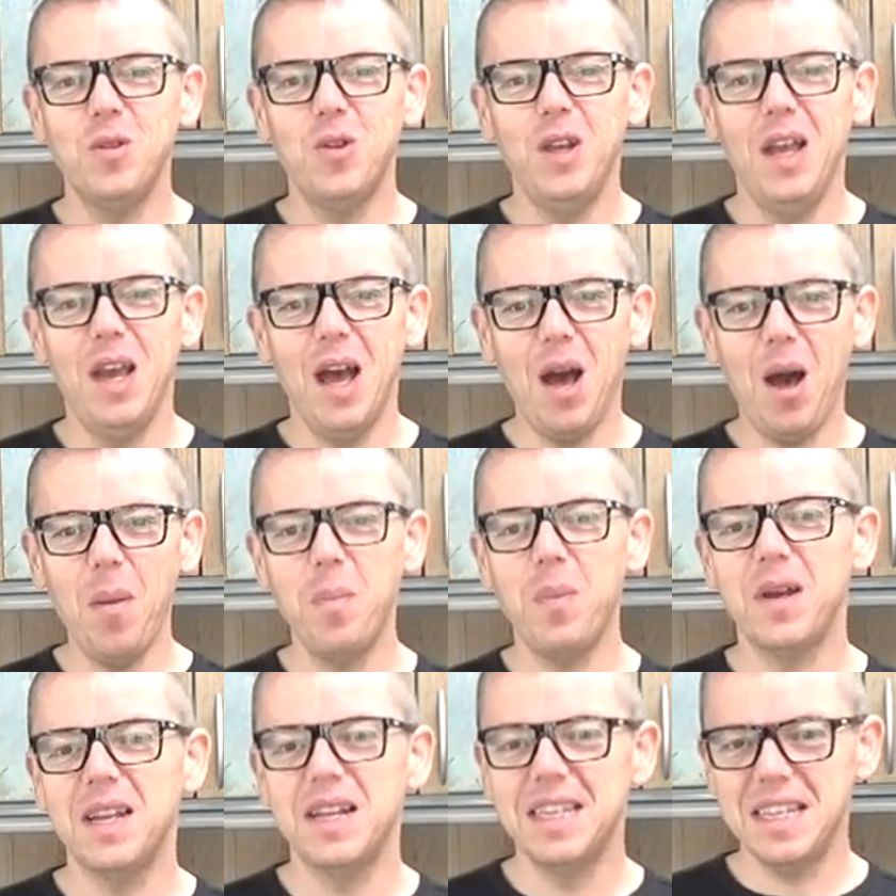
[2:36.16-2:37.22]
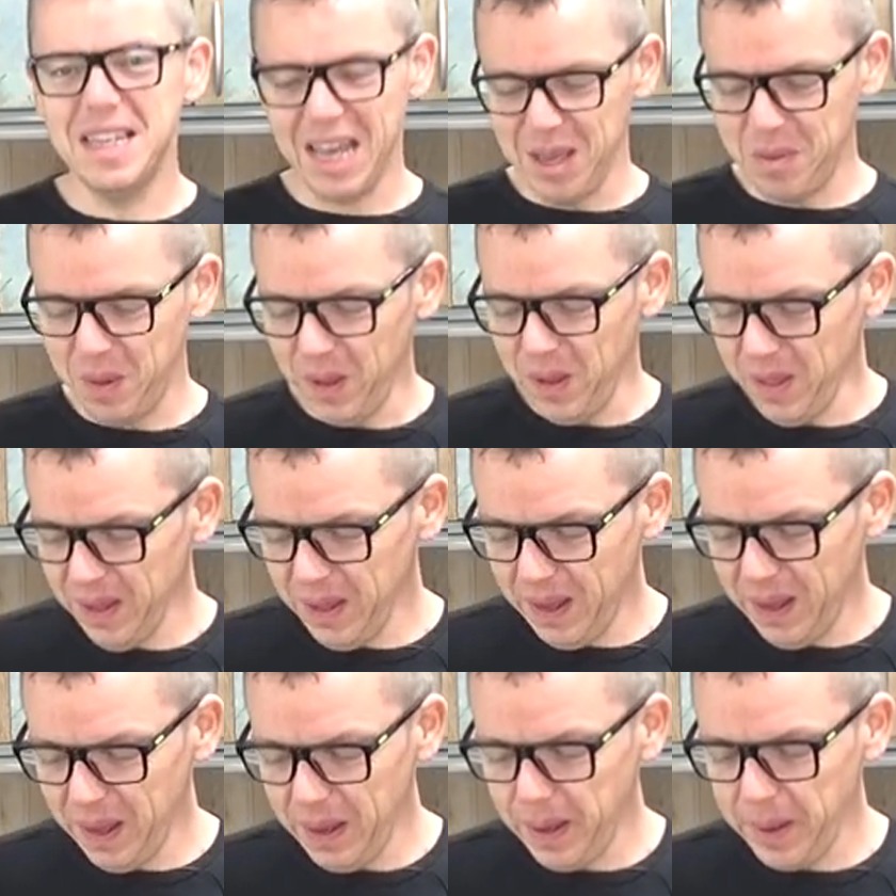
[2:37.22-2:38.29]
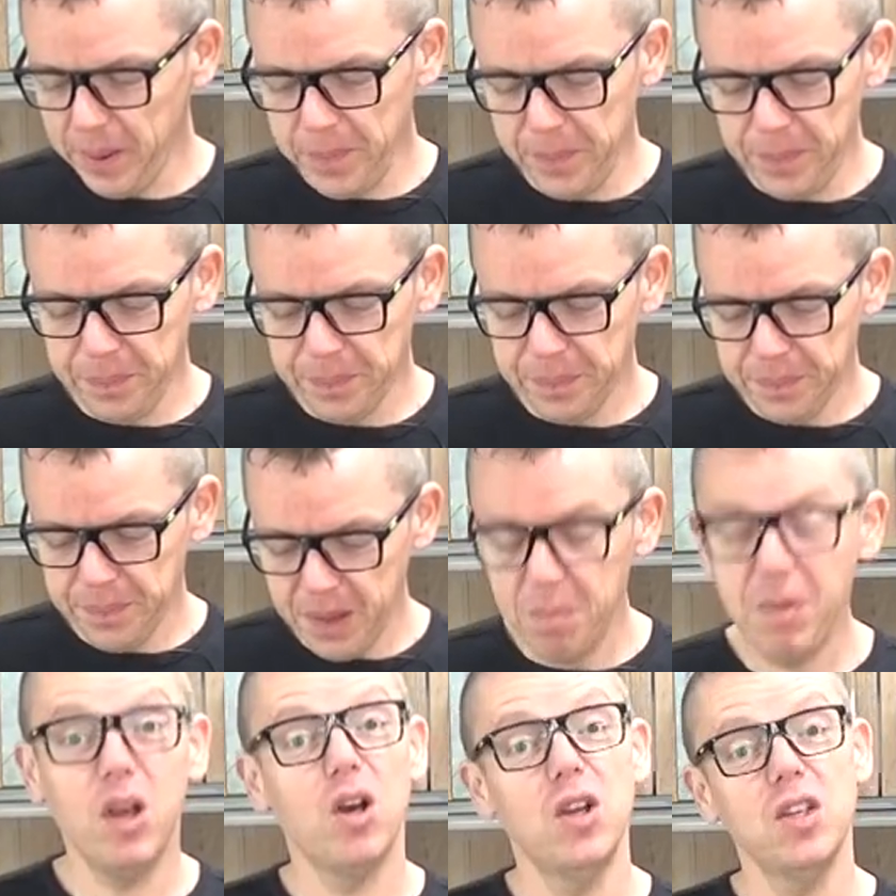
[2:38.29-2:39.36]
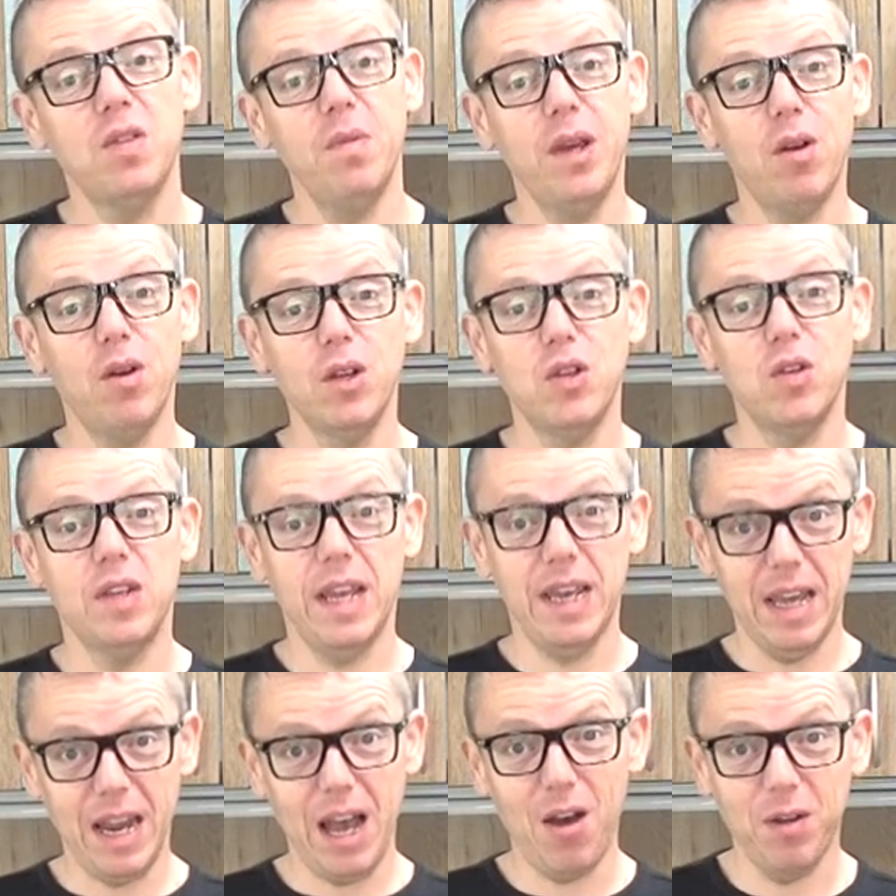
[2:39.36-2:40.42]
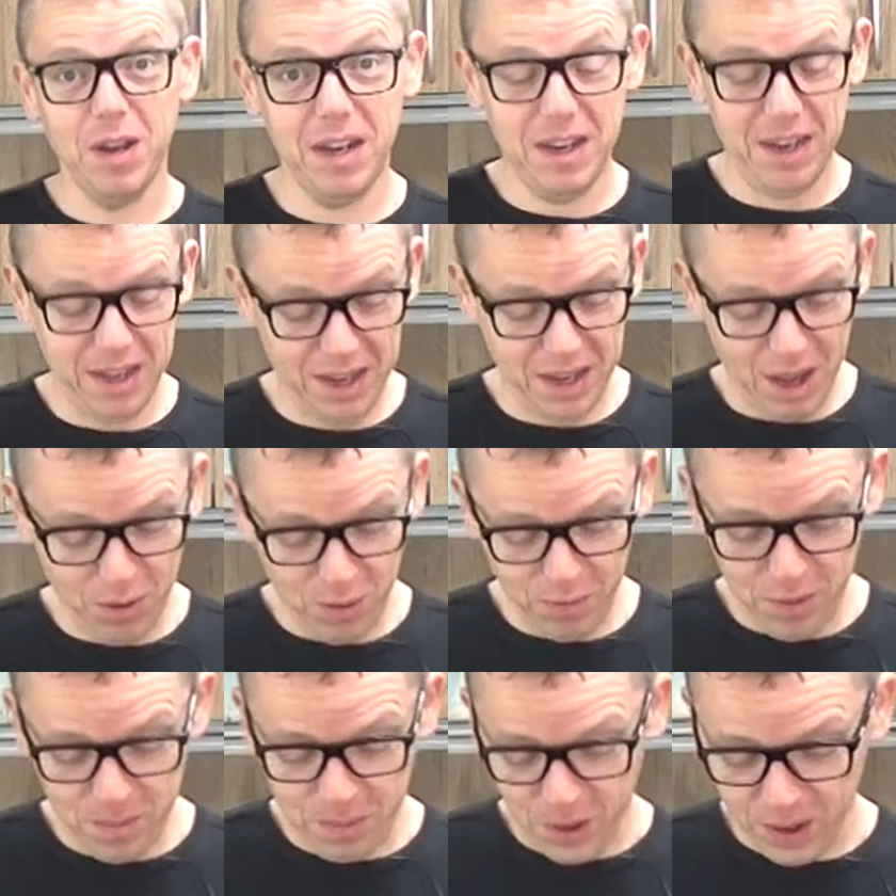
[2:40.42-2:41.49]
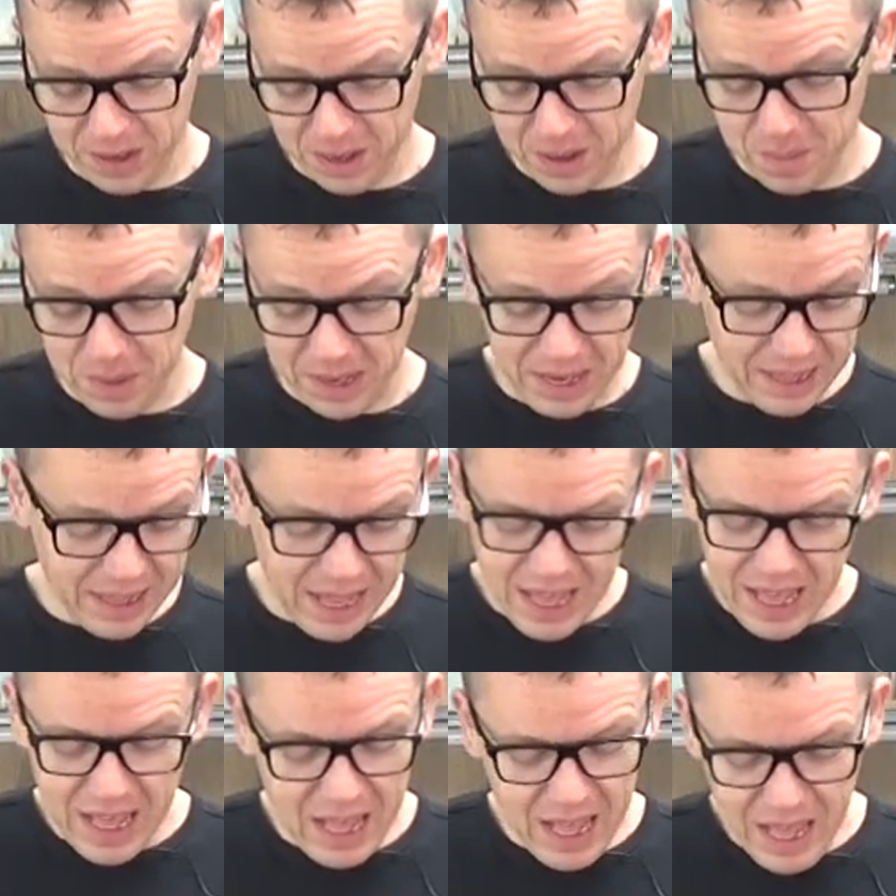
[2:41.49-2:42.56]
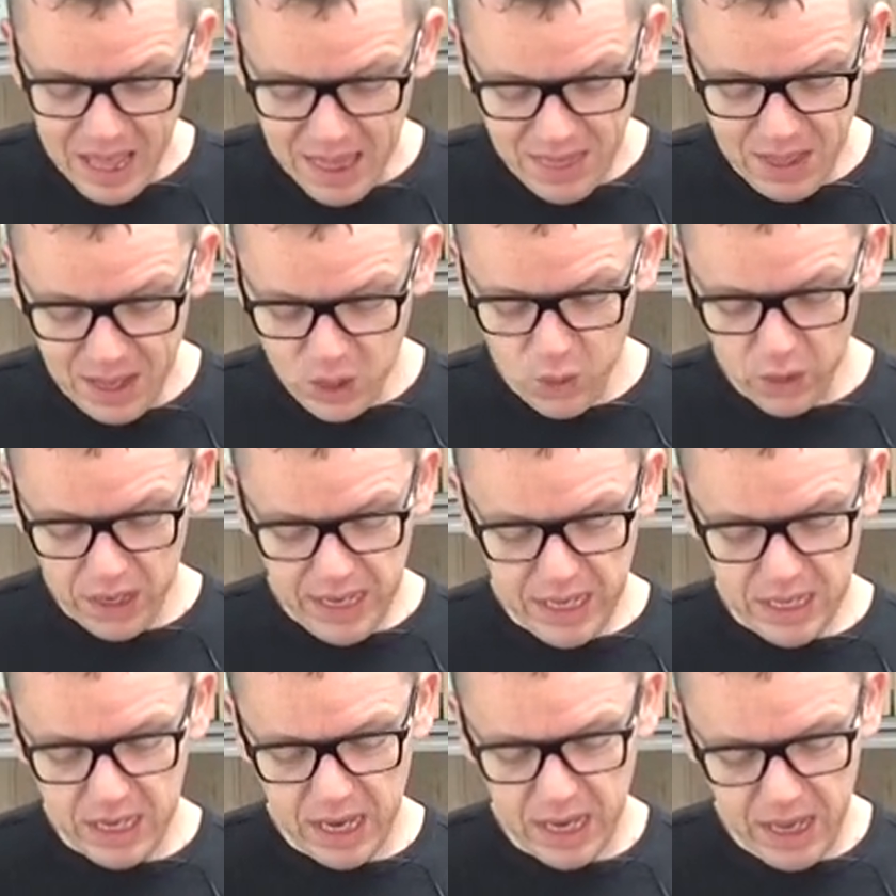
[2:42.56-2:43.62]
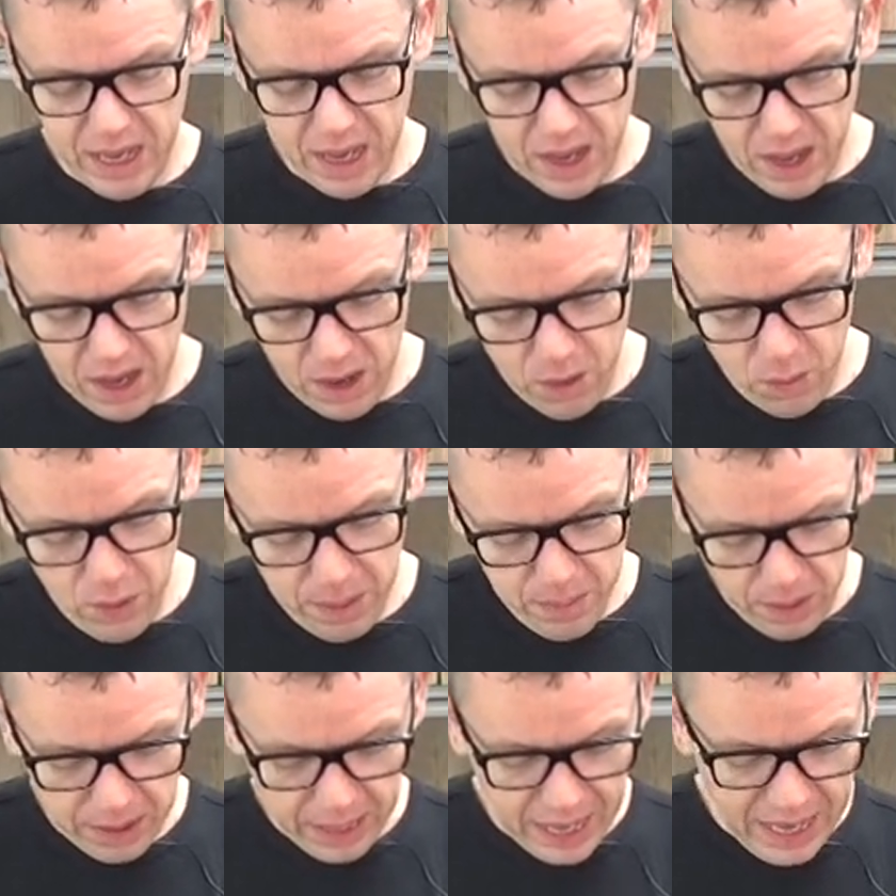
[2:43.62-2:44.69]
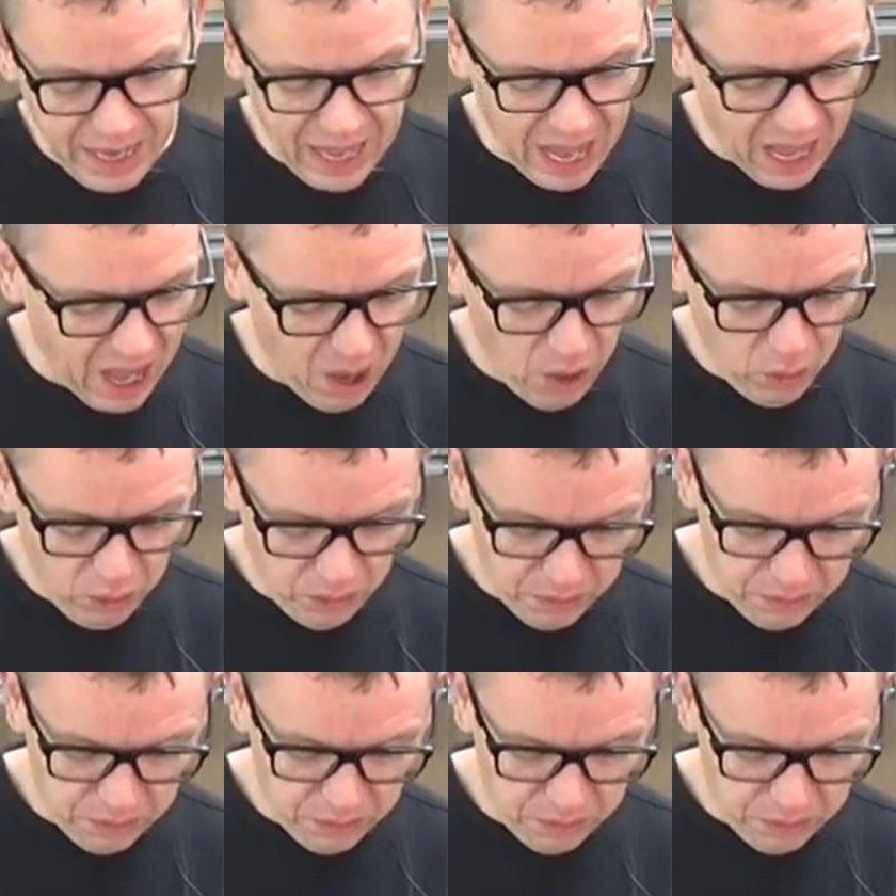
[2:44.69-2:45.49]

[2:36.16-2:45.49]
to the uh, up potting table. Um, because we're going to take it out in uh, out of the pot in a minute. This one needs a uh, repot anyhow,